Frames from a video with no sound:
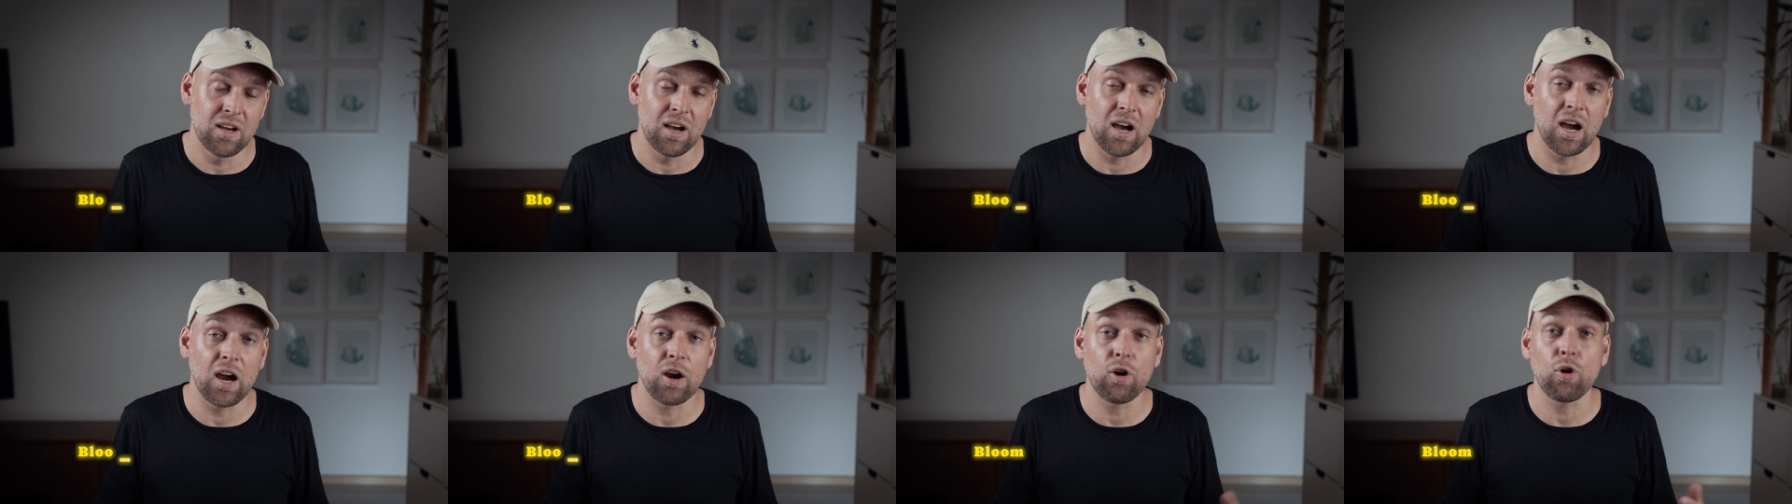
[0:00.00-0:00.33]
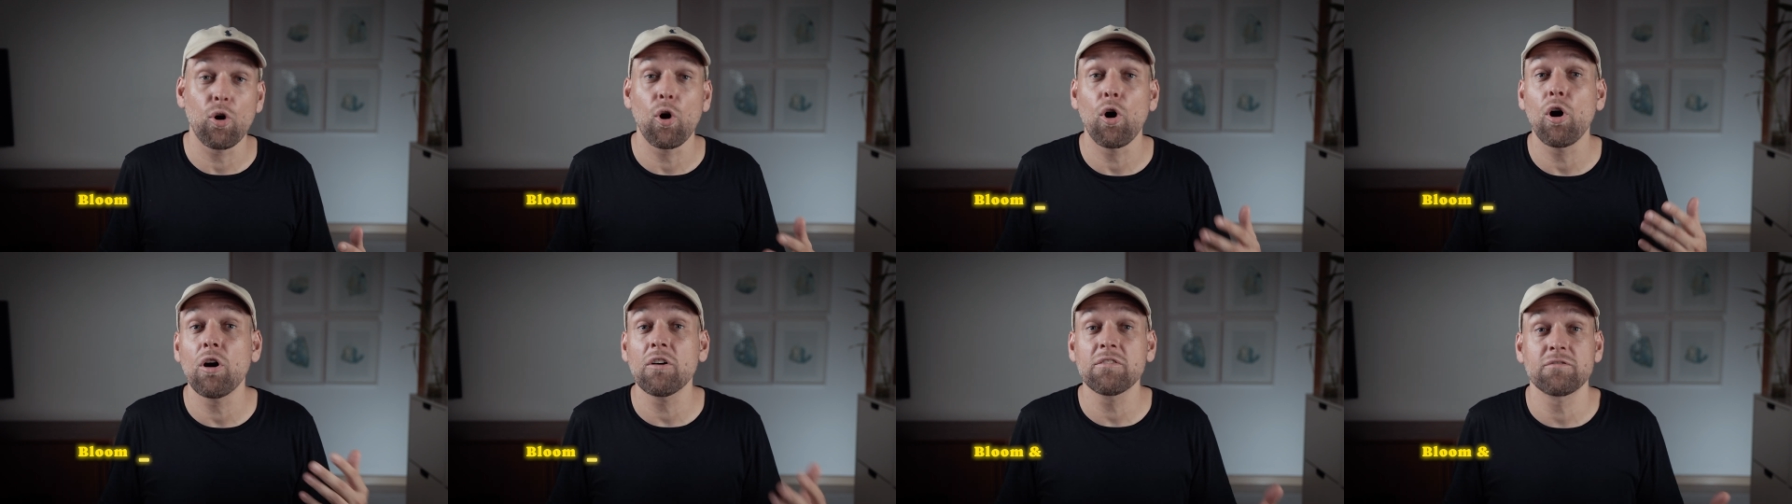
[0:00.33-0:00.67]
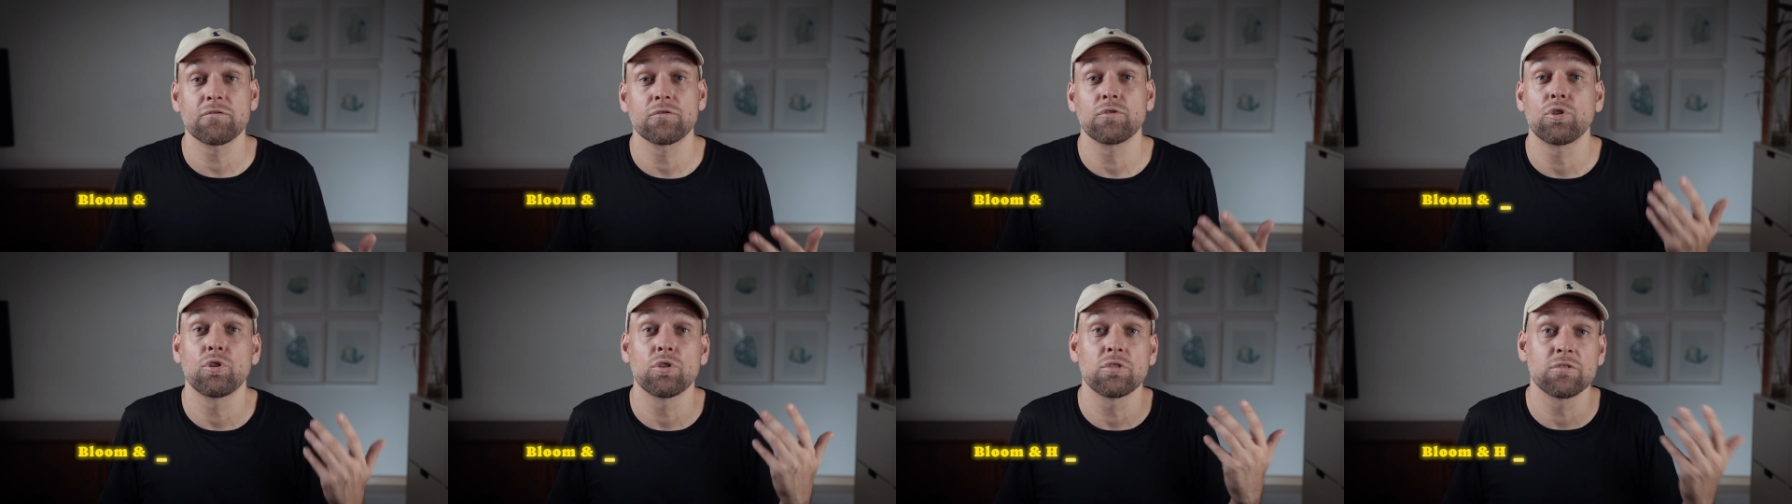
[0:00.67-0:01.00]
are
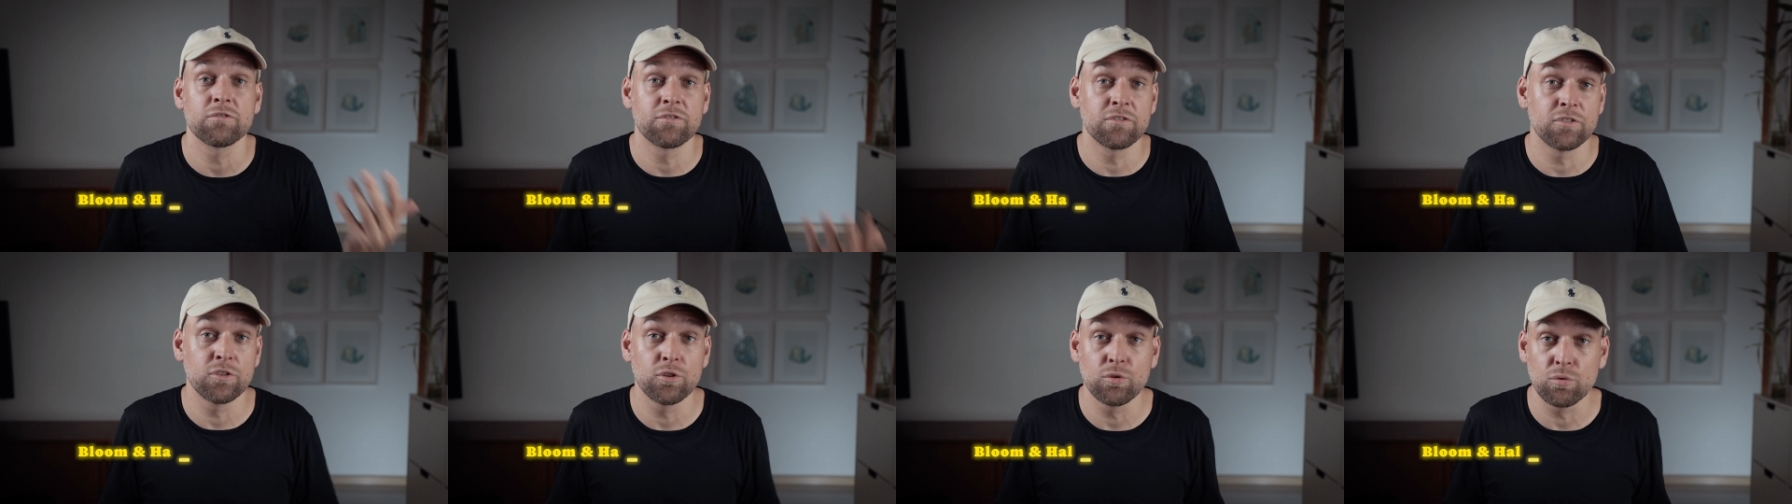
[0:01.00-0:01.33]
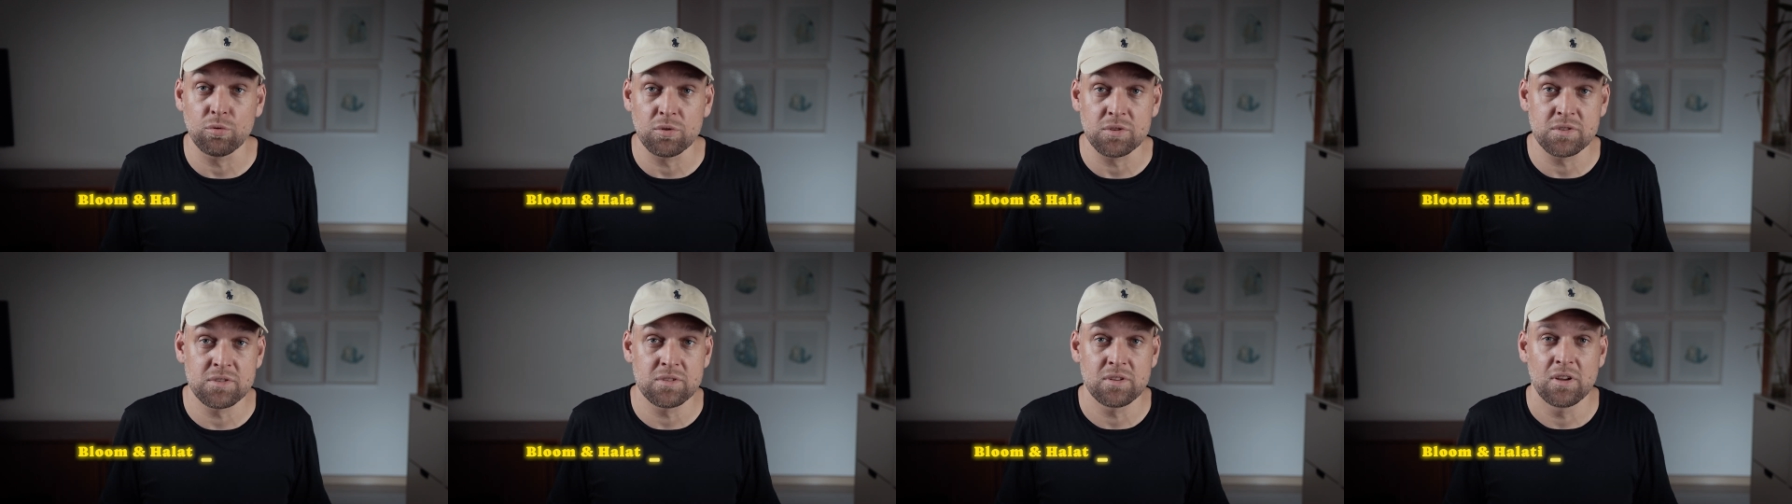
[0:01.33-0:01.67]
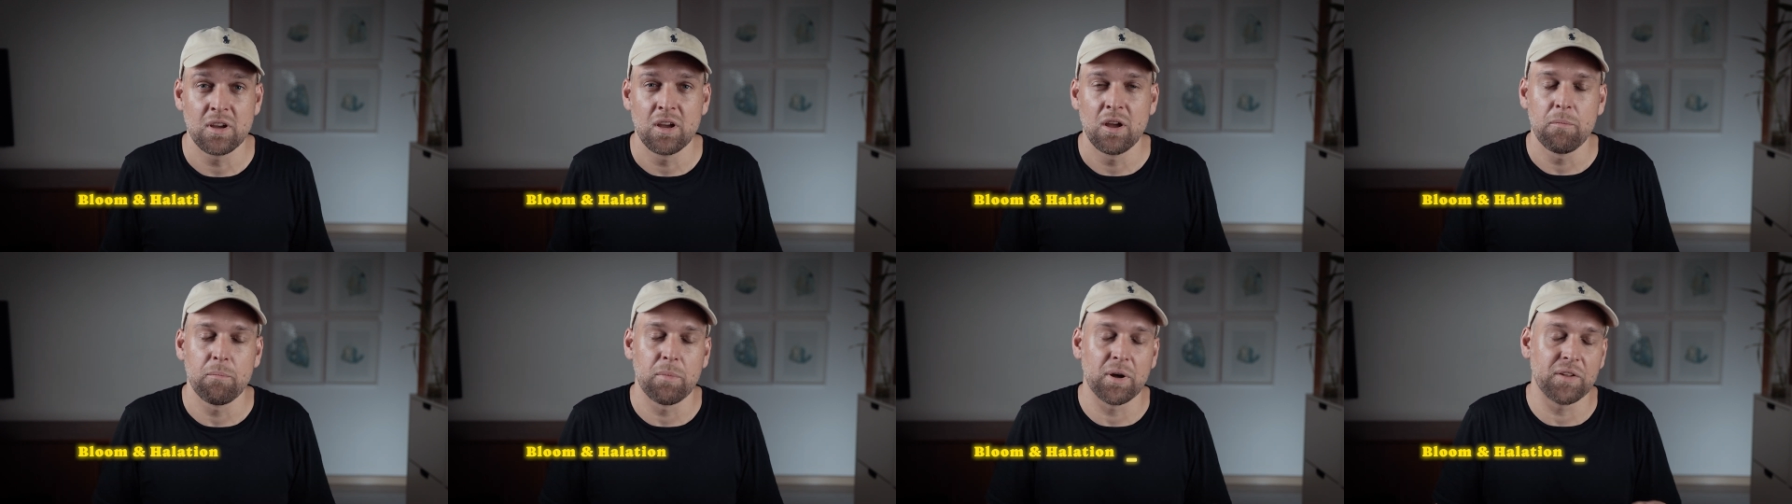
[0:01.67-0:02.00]
often confused,
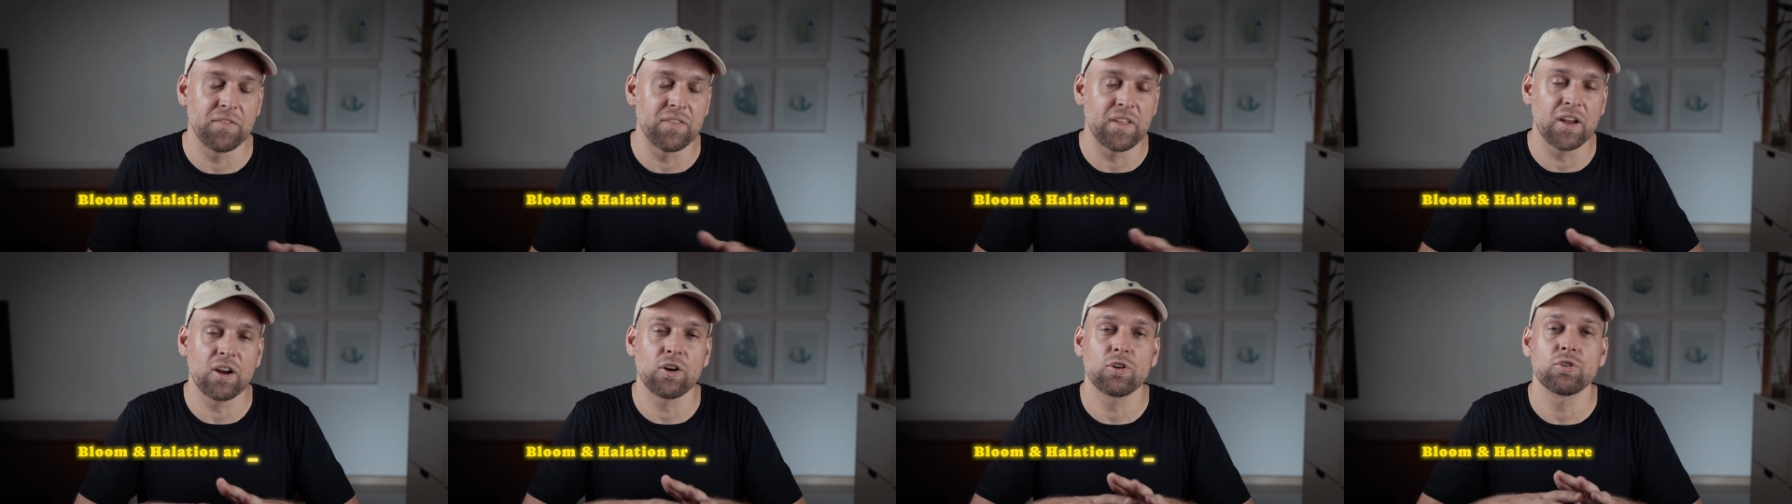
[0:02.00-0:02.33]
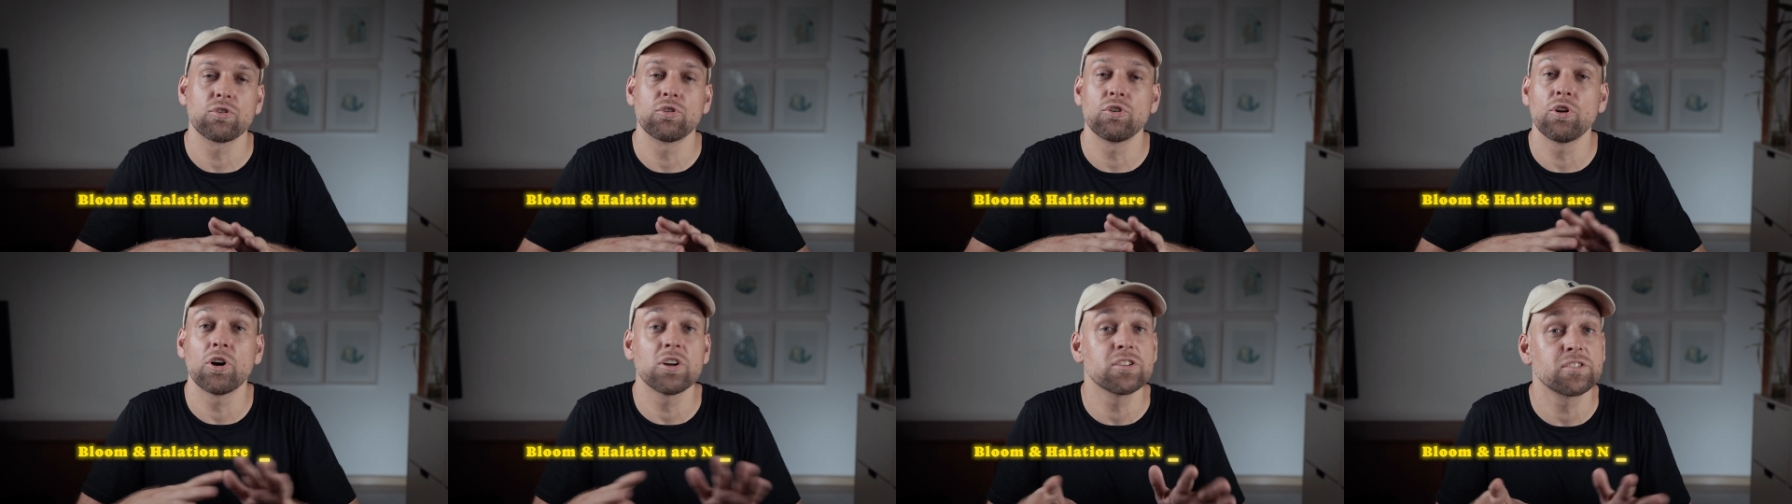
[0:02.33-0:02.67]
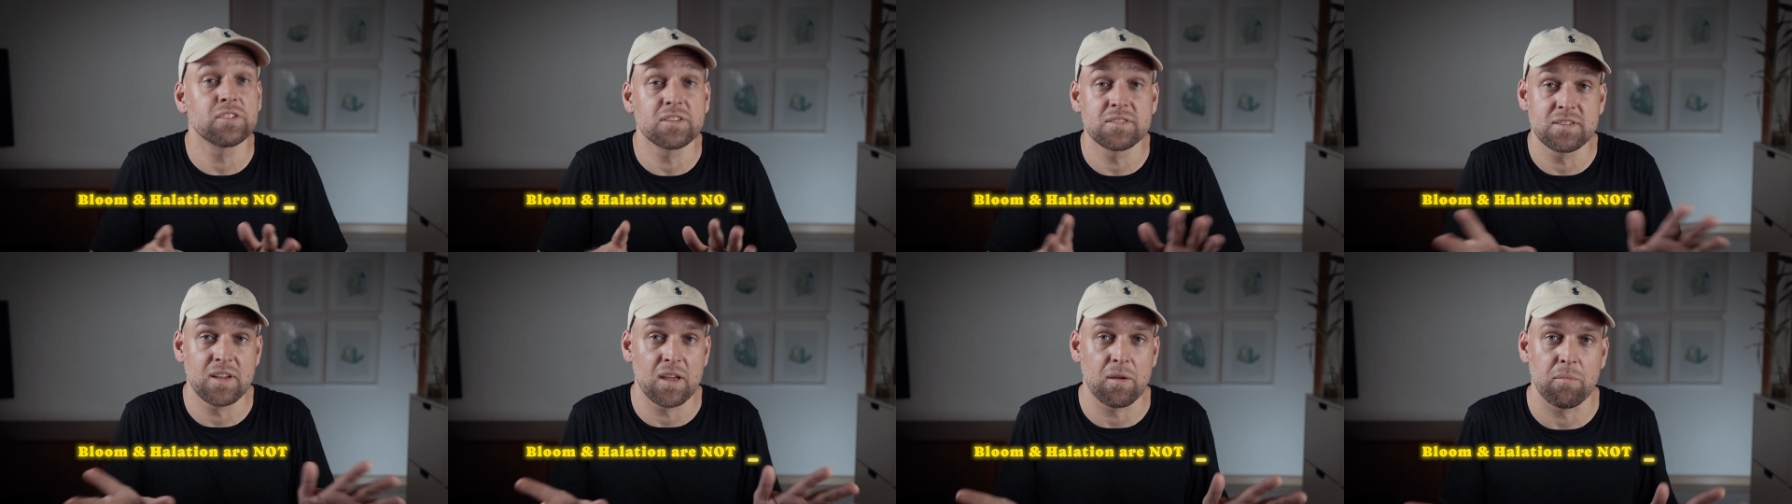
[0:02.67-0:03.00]
but they're not
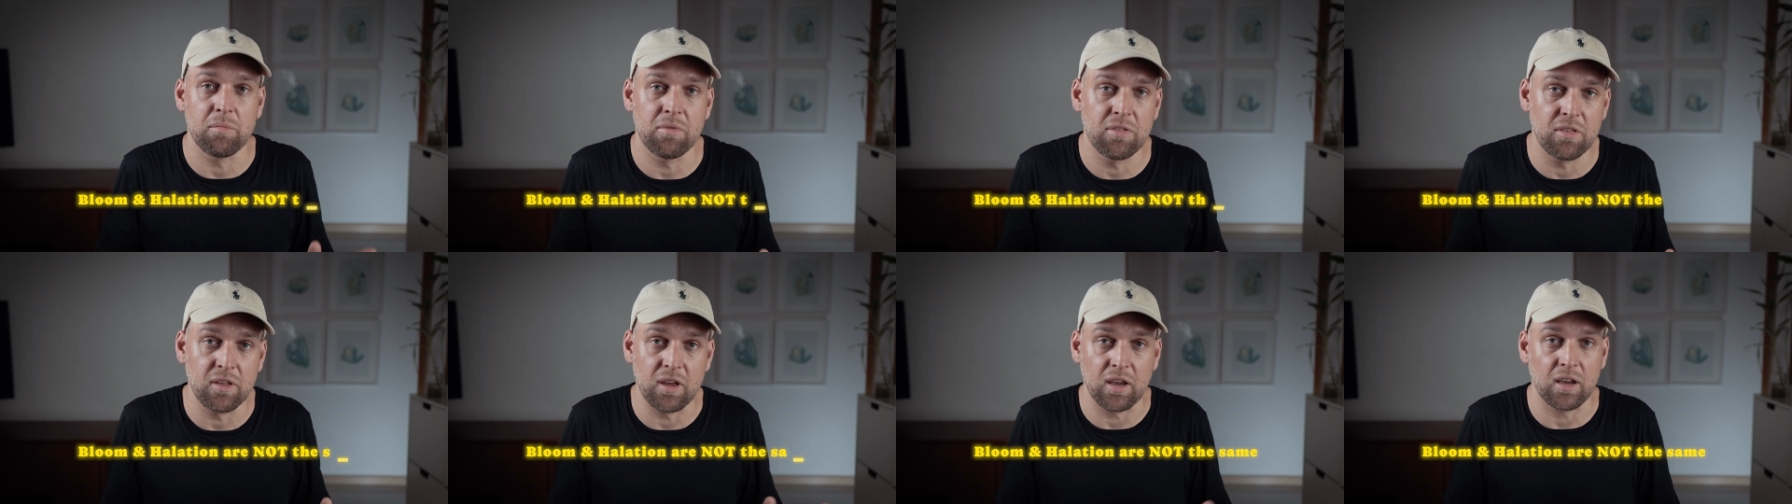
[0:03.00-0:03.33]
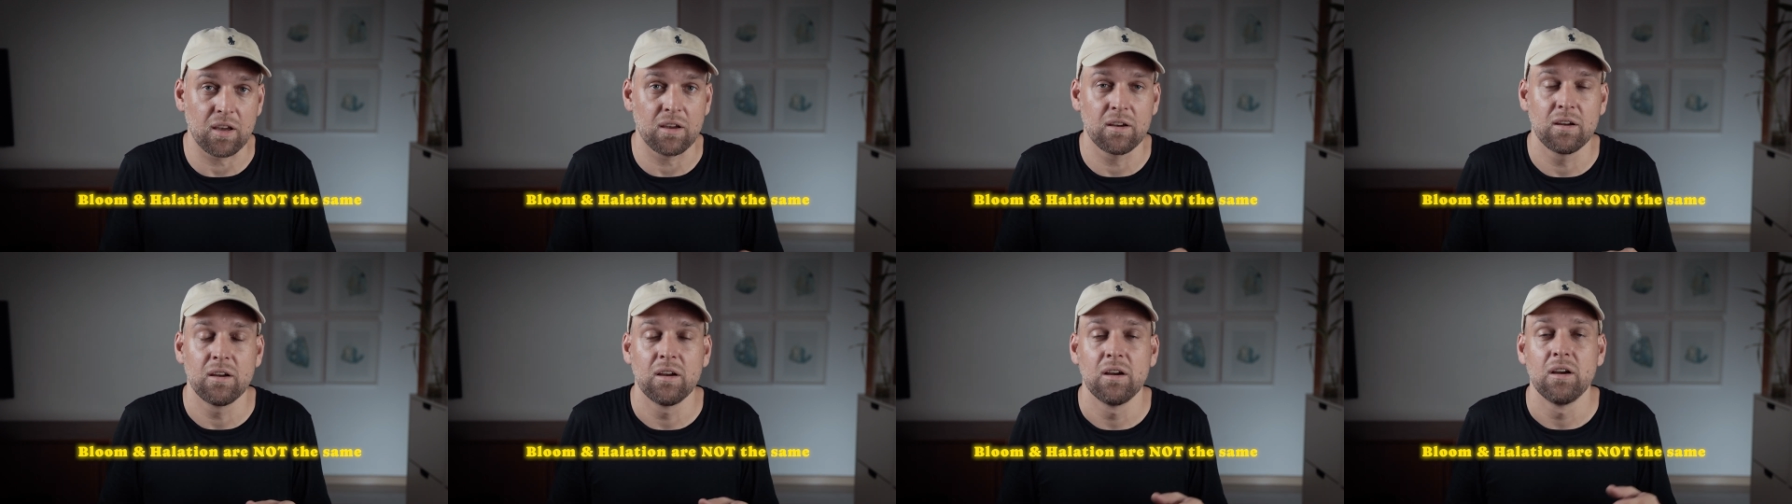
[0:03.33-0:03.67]
the same thing.